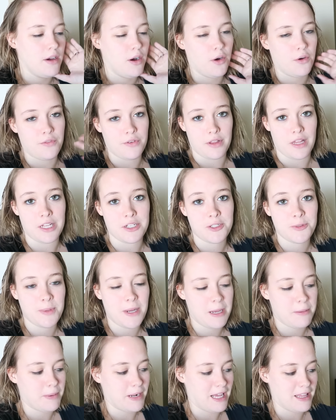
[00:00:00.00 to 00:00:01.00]
over lunch
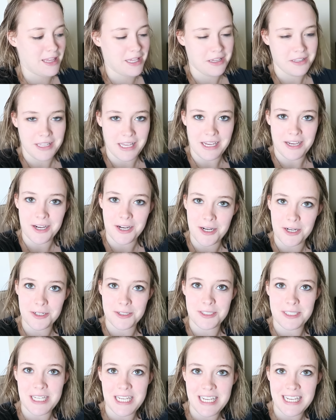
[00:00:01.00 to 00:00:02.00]
break, but I think like
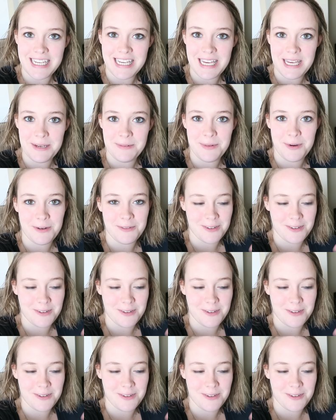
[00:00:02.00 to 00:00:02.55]
her seeing him